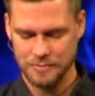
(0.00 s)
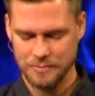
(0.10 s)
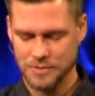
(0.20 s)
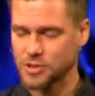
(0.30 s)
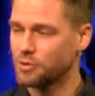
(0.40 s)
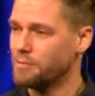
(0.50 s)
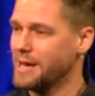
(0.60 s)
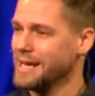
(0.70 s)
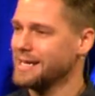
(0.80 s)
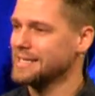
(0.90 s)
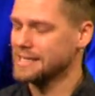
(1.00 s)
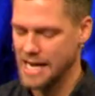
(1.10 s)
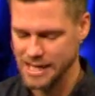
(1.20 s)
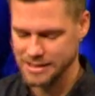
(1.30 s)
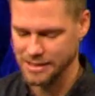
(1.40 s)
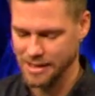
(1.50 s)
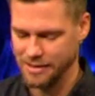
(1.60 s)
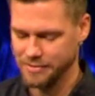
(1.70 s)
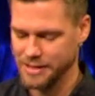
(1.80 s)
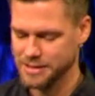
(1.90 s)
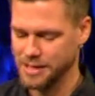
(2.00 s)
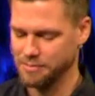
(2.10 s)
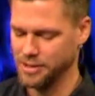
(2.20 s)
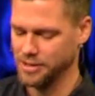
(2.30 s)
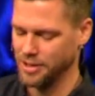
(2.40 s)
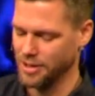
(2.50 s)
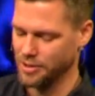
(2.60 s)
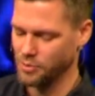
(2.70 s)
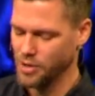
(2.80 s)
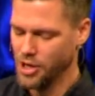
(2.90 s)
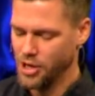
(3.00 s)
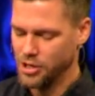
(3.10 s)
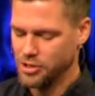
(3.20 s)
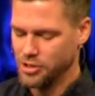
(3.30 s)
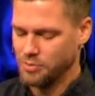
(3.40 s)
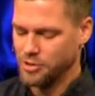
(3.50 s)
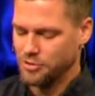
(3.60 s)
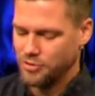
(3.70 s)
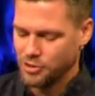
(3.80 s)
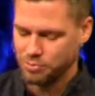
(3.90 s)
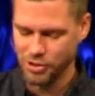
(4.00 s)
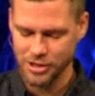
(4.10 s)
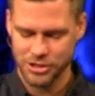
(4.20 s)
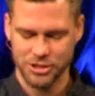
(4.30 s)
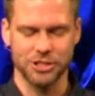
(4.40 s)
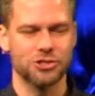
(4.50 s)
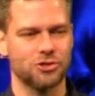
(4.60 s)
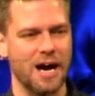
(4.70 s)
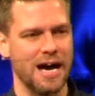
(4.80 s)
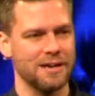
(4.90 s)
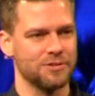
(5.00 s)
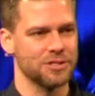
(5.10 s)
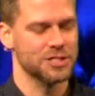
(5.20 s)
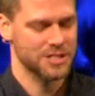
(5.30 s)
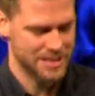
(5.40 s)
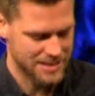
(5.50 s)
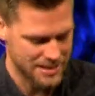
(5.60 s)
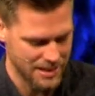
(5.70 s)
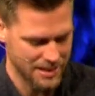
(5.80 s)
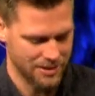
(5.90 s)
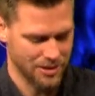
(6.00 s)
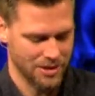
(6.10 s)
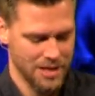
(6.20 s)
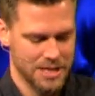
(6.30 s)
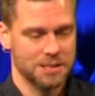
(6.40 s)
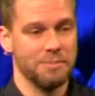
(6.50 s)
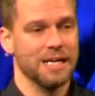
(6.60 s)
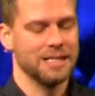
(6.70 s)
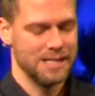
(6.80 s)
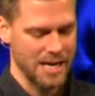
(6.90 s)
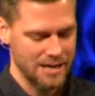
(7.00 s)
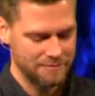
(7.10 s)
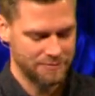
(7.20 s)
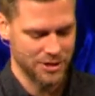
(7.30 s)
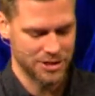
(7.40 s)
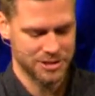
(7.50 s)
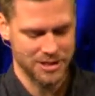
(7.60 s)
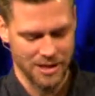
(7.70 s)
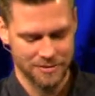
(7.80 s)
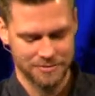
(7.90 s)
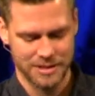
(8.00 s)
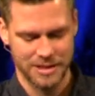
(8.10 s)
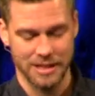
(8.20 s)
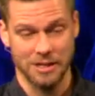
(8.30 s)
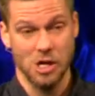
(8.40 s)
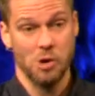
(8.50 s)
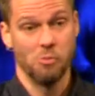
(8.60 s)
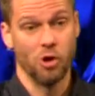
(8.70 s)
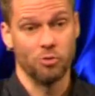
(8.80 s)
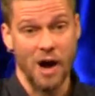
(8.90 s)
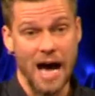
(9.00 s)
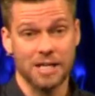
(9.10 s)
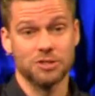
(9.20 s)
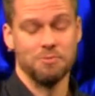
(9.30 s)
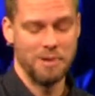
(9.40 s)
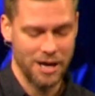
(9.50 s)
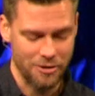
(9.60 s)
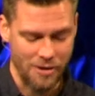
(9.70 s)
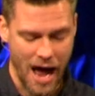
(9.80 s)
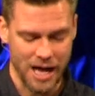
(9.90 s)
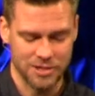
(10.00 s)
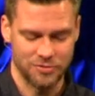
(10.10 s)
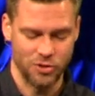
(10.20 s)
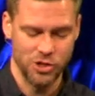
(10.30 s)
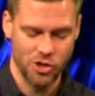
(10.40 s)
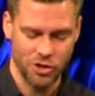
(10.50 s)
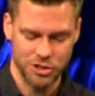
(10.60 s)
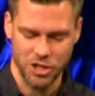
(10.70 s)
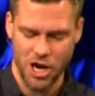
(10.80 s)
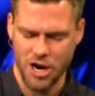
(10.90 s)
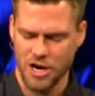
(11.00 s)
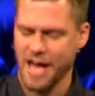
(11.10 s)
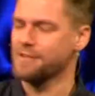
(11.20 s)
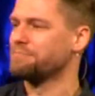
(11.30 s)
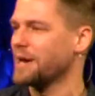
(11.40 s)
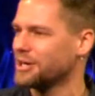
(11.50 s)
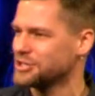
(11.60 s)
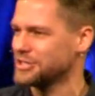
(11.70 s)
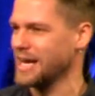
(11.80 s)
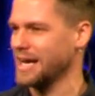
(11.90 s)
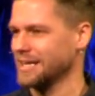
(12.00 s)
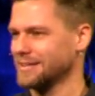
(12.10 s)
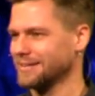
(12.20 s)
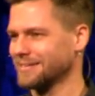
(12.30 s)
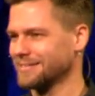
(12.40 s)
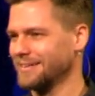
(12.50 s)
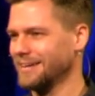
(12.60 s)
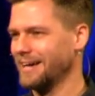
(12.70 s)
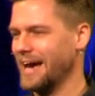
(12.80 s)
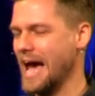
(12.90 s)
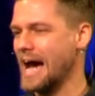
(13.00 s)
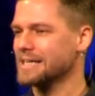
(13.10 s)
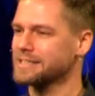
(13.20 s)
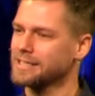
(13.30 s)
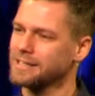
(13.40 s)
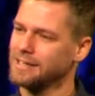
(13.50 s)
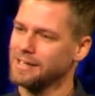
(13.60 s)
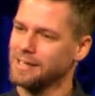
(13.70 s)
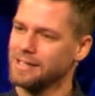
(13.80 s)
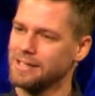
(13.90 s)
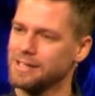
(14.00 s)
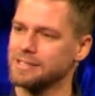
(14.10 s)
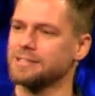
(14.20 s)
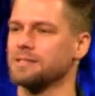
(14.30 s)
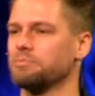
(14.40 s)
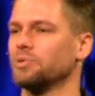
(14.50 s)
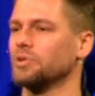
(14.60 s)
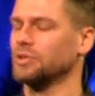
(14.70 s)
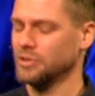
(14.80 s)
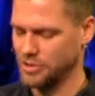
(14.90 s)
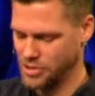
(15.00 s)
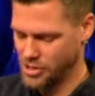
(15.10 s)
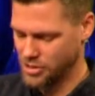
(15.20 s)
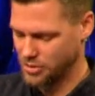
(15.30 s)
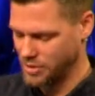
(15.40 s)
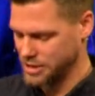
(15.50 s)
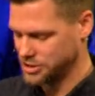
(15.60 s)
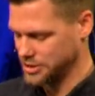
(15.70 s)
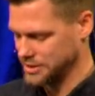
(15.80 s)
So remain in God's love in this coming year. And when you feel pushed to strive or to succeed or to make a name for yourself, to get more rocks or better rocks for your jar, to have better sand, ask this simple question.